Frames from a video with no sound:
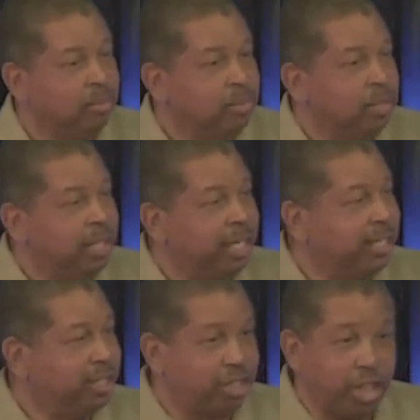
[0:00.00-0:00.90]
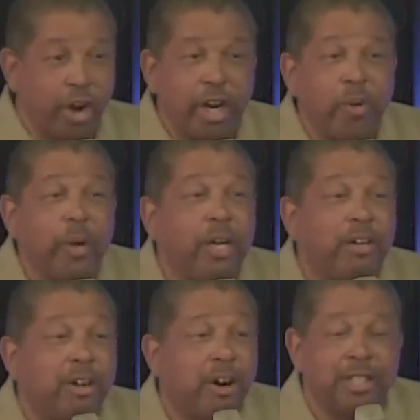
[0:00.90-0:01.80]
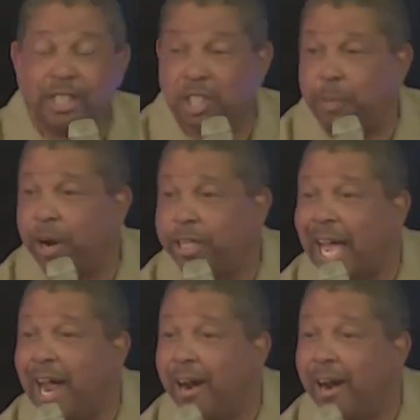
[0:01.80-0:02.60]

Is it the steering wheel or is it the spare tire?